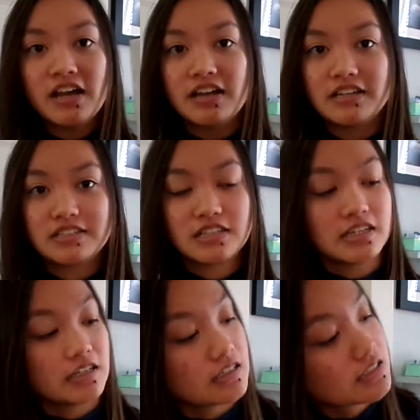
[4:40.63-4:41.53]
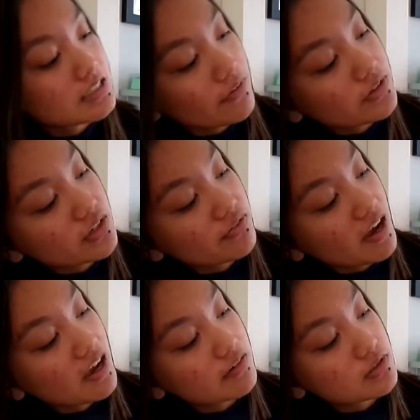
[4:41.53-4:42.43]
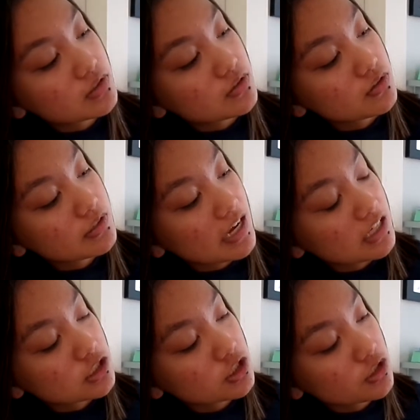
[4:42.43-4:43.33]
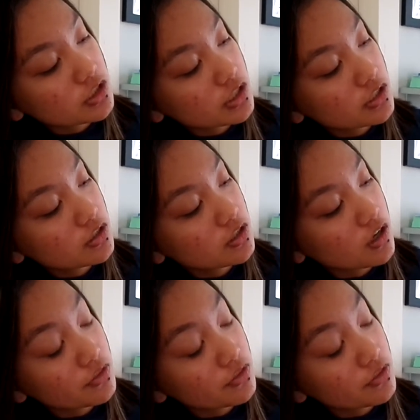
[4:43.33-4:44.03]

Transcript: It is the seventy-five to thirty,